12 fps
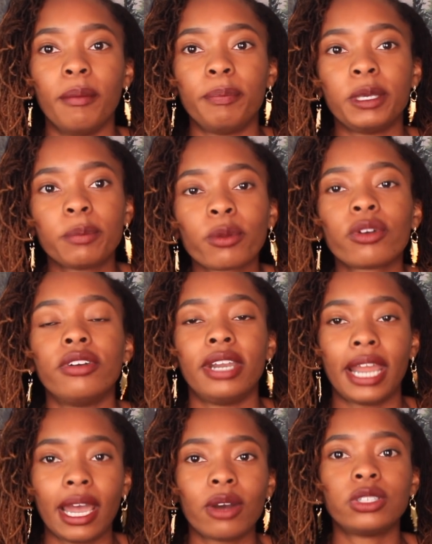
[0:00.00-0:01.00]
people are
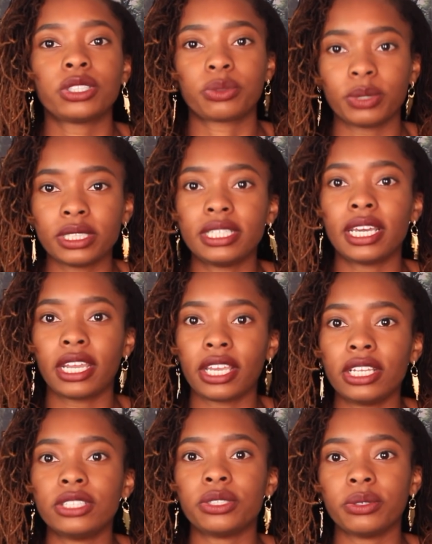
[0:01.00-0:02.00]
now just really
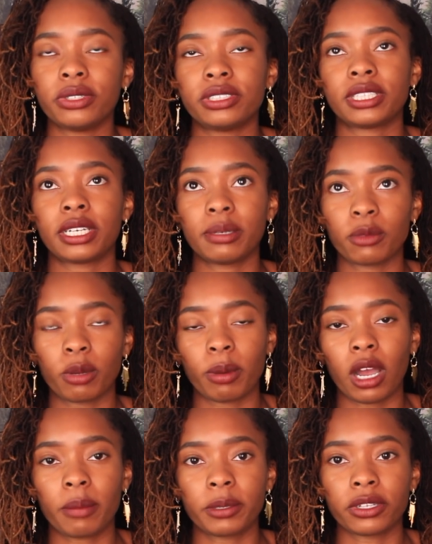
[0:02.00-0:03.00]
getting into and it's getting more
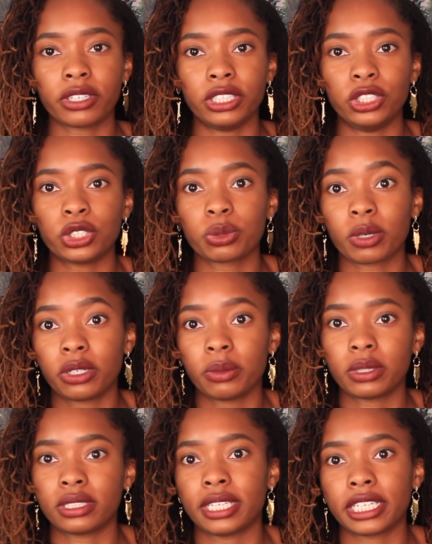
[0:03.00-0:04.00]
popular, and you just want to
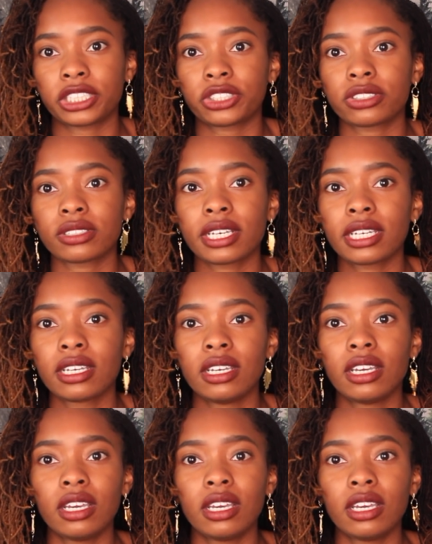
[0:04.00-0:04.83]
know what the texture is like,